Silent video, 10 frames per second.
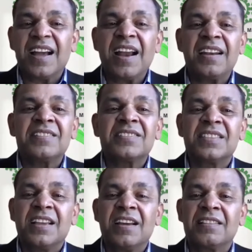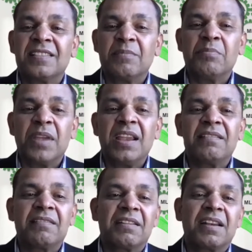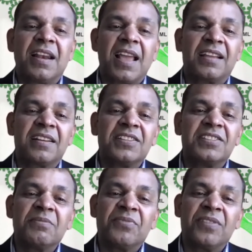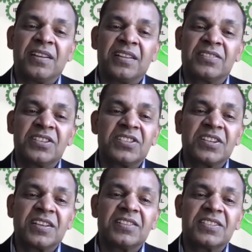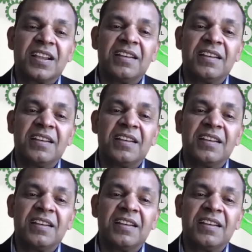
That is the main reason for existence,